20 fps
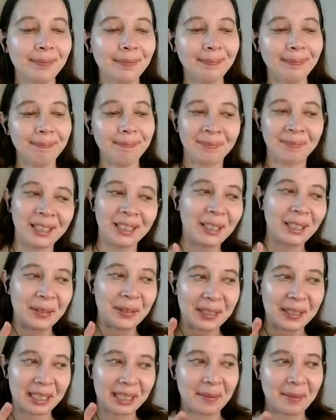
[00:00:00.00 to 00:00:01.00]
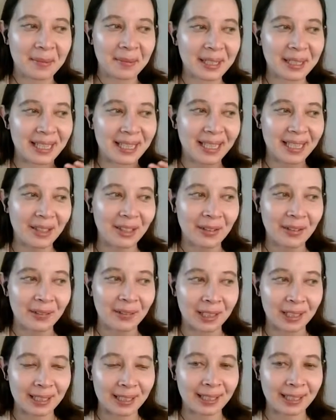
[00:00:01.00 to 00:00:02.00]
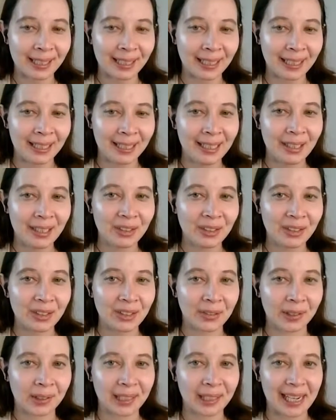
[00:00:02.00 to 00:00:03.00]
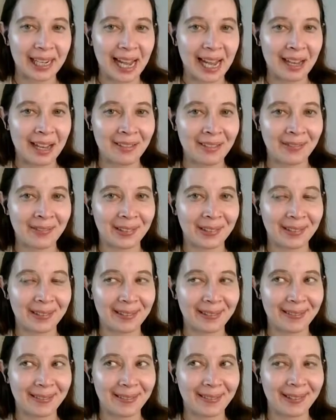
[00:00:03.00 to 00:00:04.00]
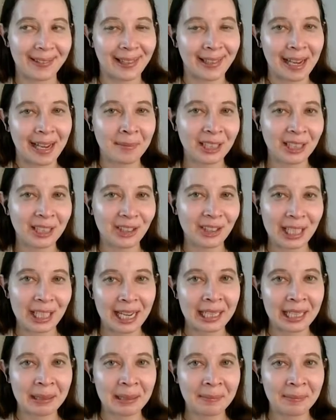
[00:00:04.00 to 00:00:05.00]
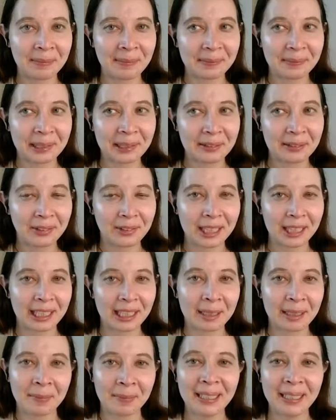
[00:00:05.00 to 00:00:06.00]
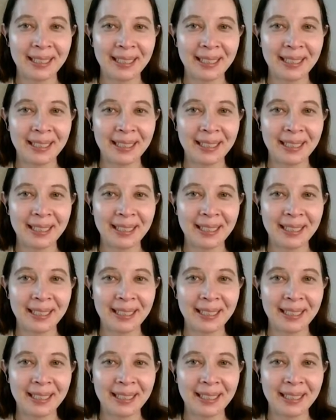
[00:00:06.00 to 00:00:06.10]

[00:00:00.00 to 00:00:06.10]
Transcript: You know, your Sims in university don't really have that much time, like free time,